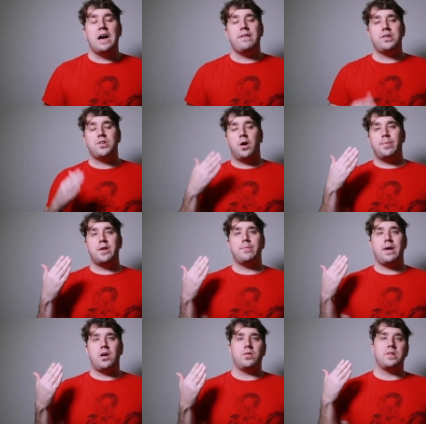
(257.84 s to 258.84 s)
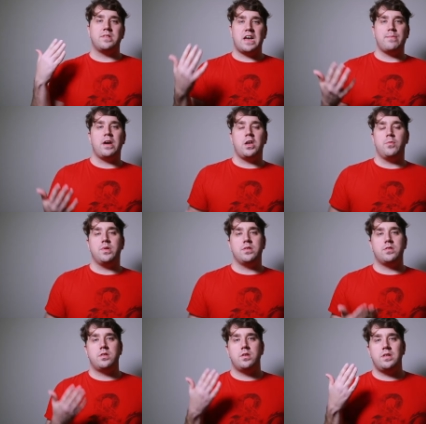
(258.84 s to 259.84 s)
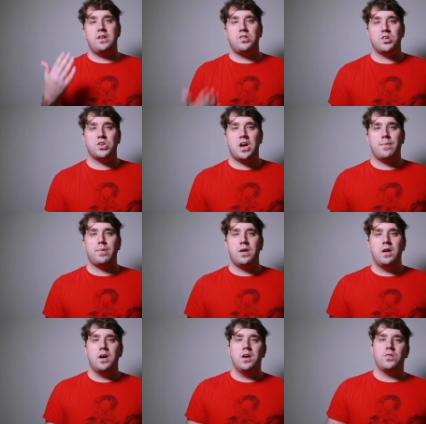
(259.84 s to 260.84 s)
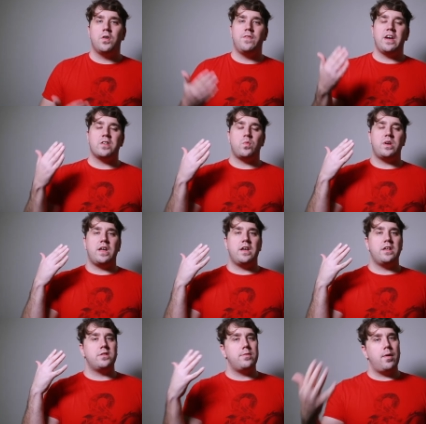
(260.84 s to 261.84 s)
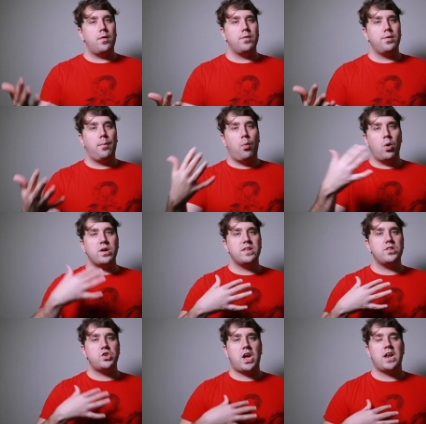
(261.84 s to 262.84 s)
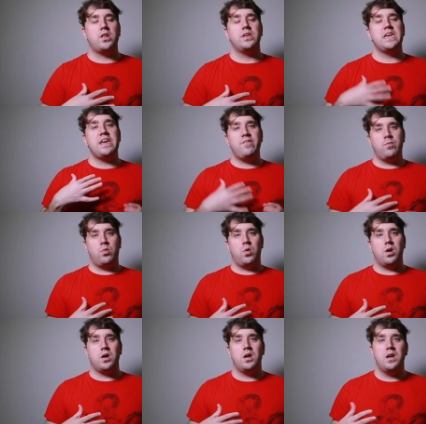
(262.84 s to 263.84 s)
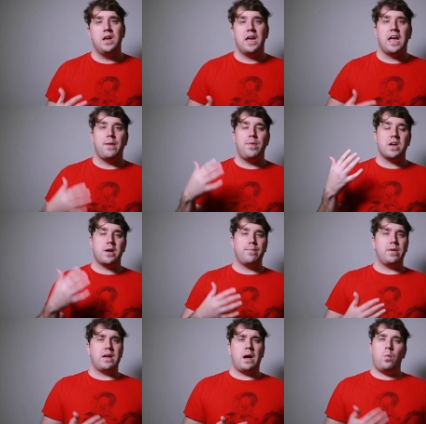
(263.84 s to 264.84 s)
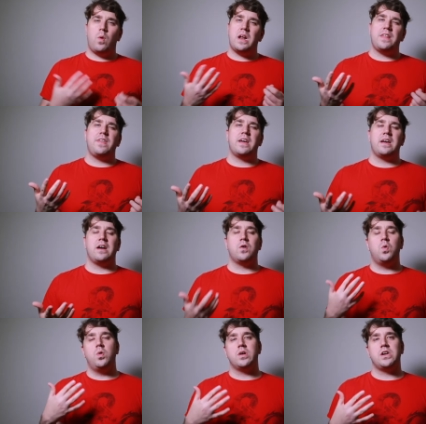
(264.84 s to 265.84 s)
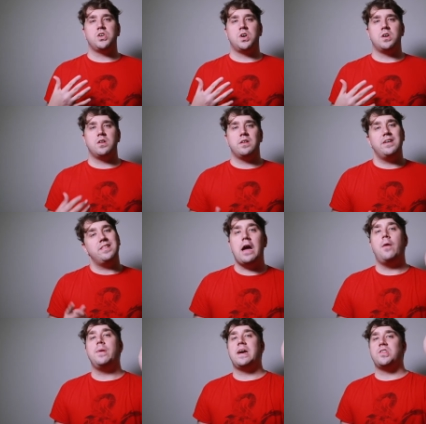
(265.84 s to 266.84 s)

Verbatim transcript: I've actually opened up my own Design by Humans t-shirt shop. So if you guys want to support this channel even more and pick up what I think a cool looking shirt, I hope you